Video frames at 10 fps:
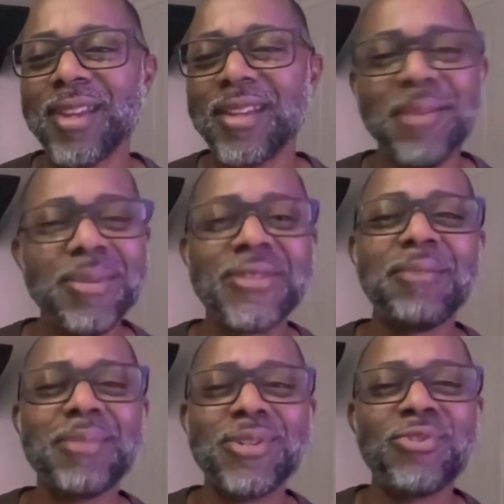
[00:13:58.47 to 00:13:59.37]
me
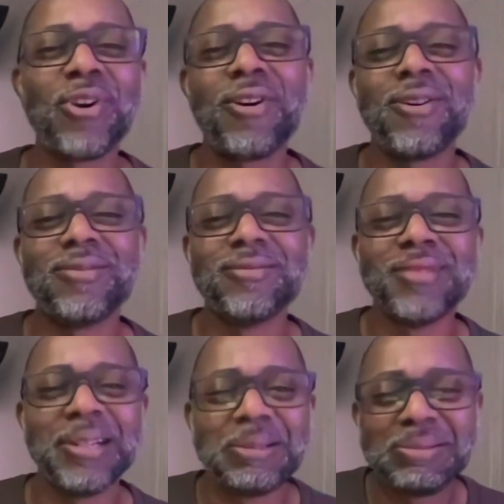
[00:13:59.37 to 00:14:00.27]
something to draw,
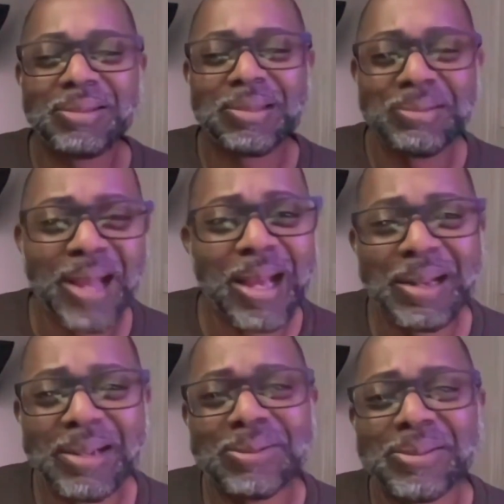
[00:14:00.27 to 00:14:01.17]
so I don't
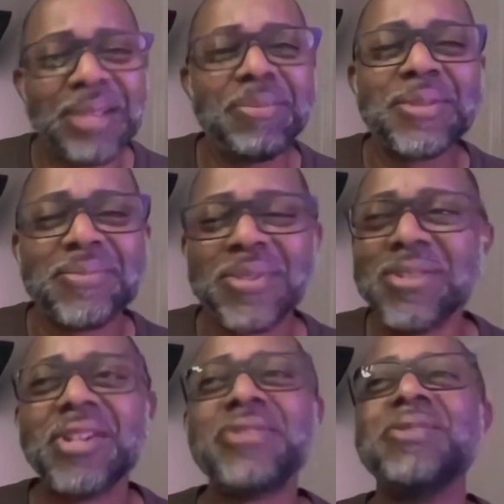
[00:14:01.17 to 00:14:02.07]
know, give me some
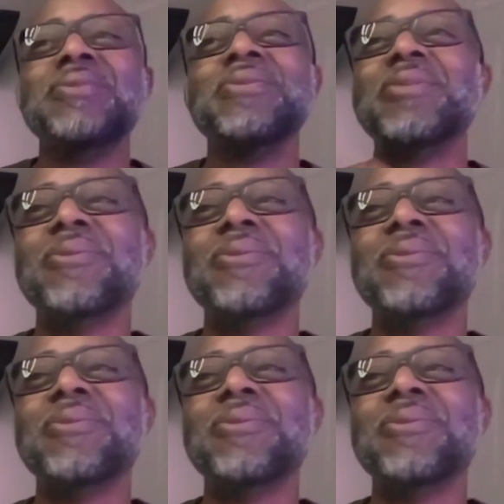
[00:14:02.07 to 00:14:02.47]
suggestions. So